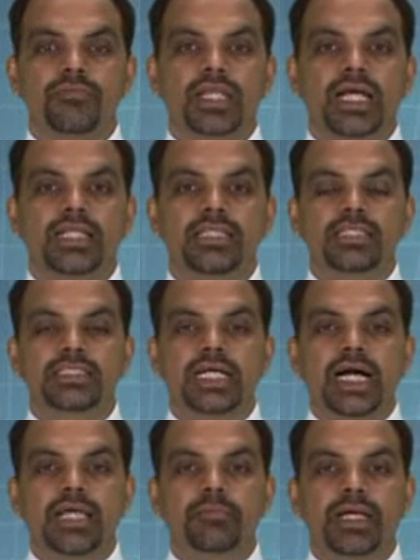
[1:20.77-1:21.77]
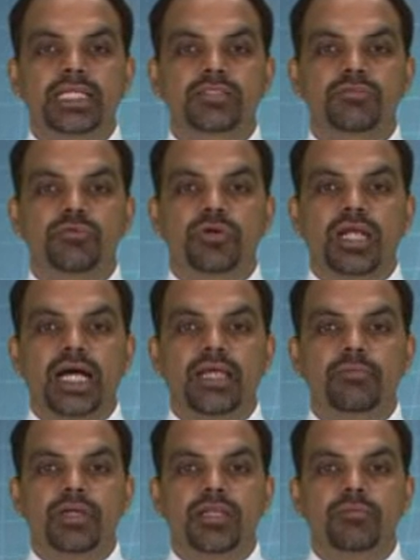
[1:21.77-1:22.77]
and this I maximum over I
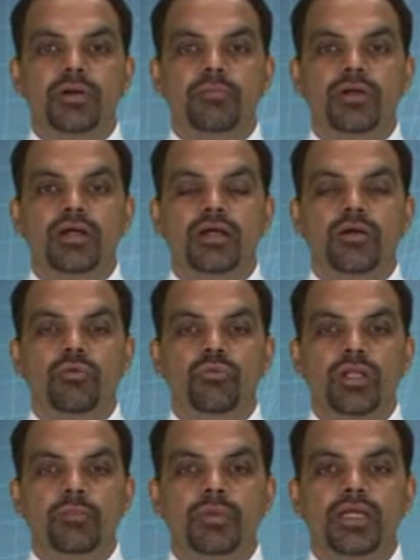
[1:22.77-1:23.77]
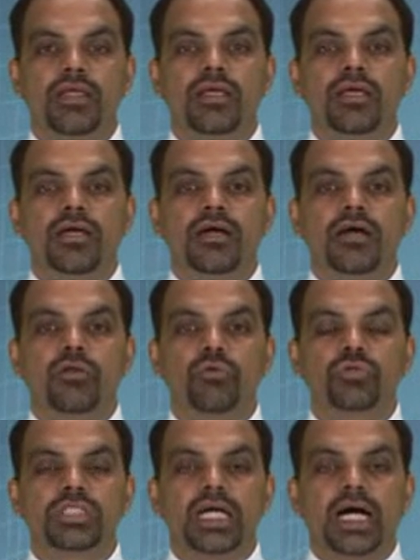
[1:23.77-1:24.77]
minimum will be
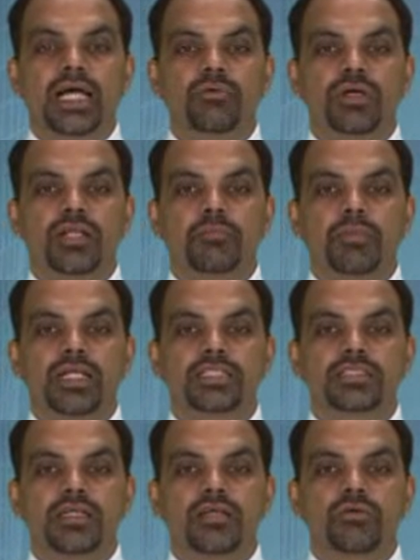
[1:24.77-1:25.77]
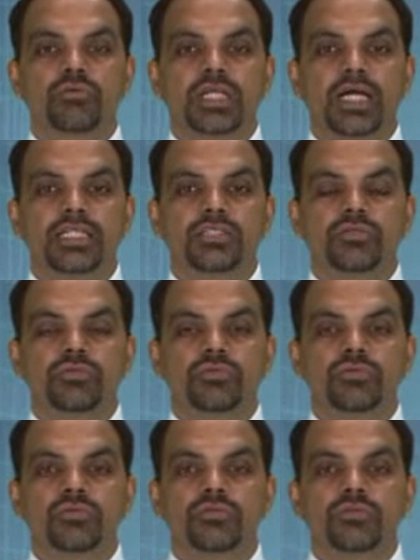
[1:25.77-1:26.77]
root I1 plus root
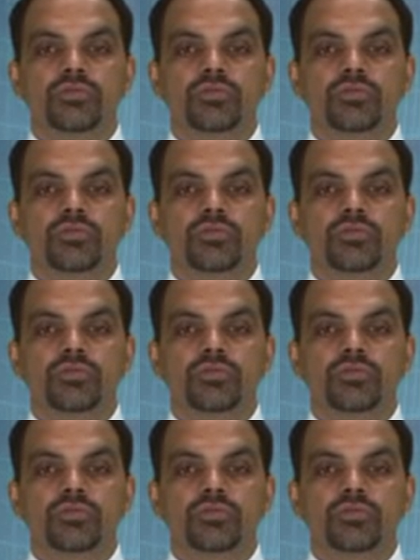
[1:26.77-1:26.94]
I2